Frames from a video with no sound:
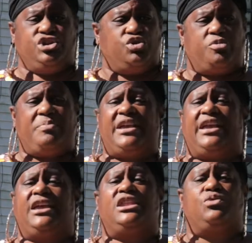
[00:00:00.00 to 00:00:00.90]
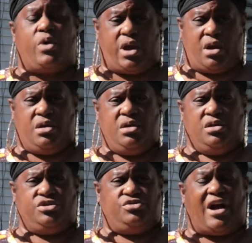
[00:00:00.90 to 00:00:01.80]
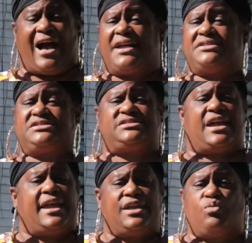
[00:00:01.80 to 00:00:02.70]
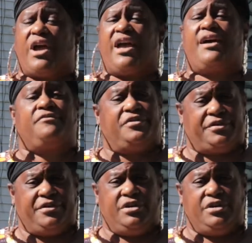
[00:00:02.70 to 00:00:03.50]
You could be anywhere, you know, out of state, whatever.